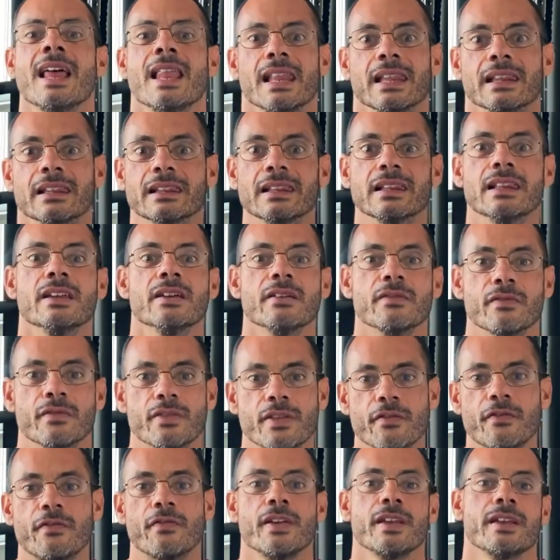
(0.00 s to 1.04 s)
live
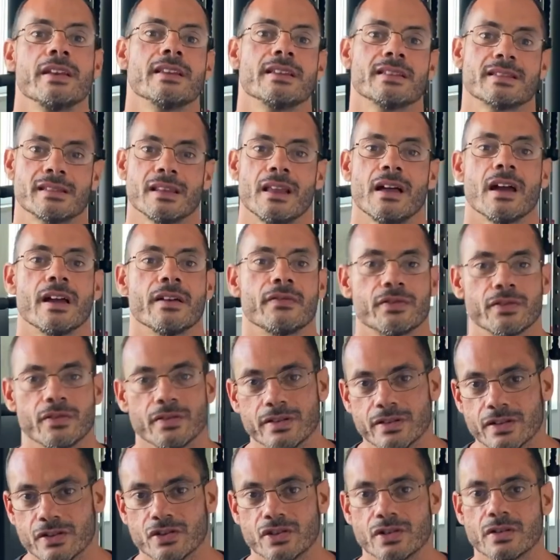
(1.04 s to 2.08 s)
the fitness life. They're
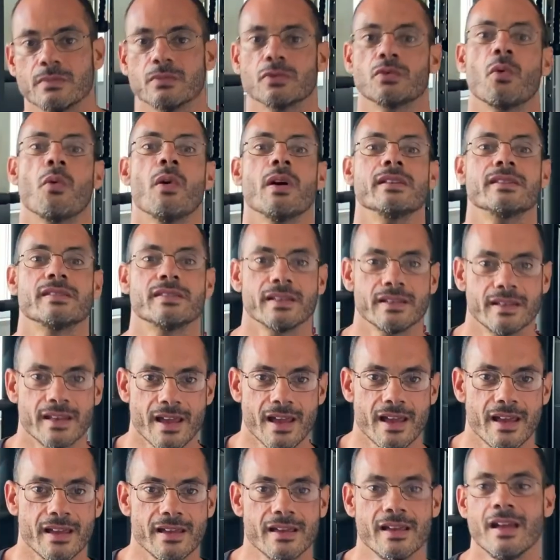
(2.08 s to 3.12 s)
in the gym twice a
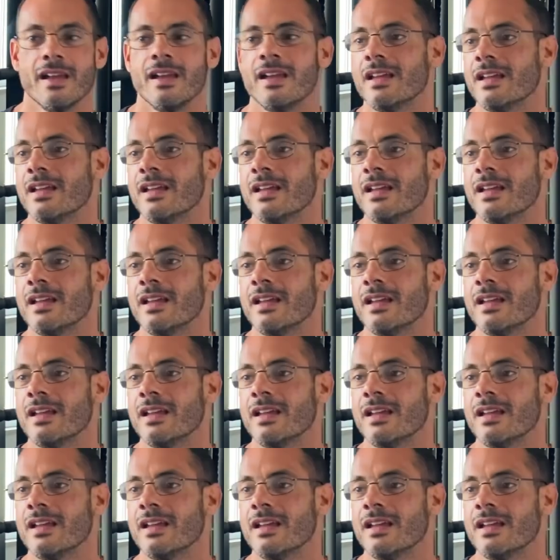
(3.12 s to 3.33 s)
day.